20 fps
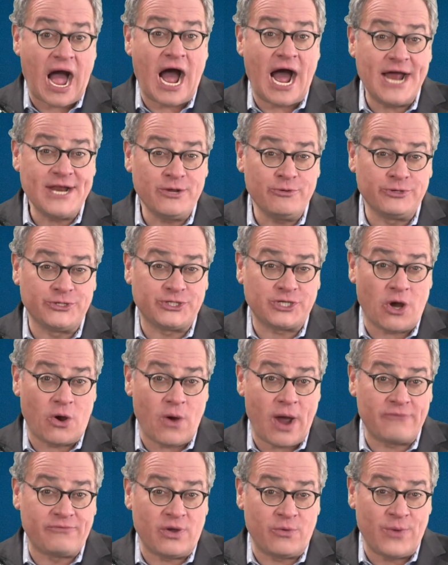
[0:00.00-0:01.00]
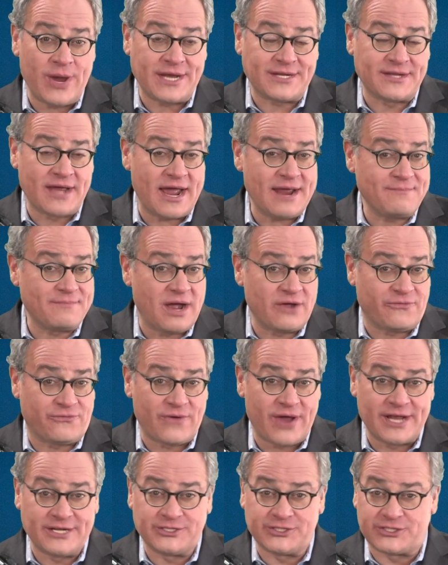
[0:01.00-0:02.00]
I do a show every weeknight. My
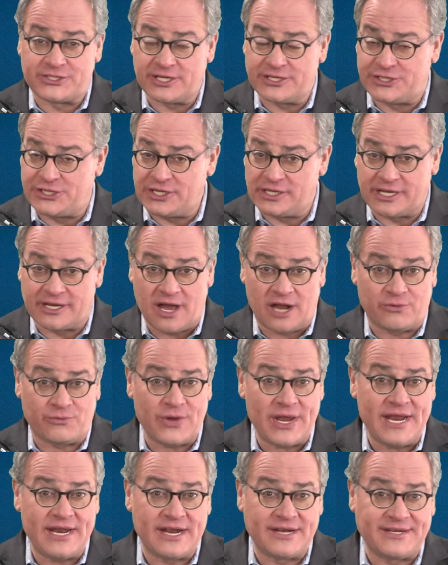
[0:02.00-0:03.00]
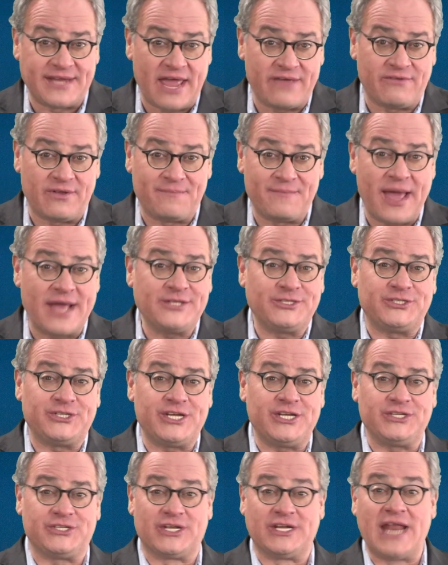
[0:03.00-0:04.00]
friends Sheila Gunn-Reed and David
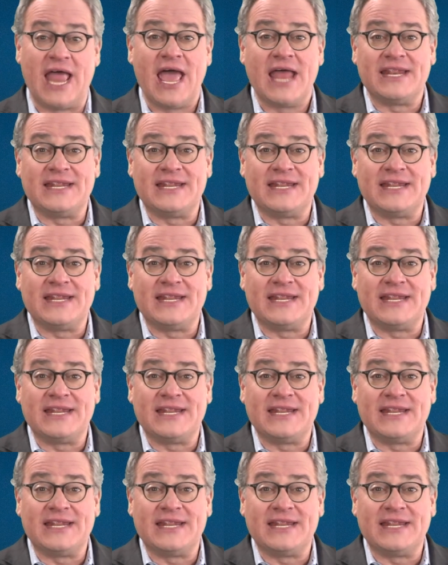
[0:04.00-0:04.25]
Menzies and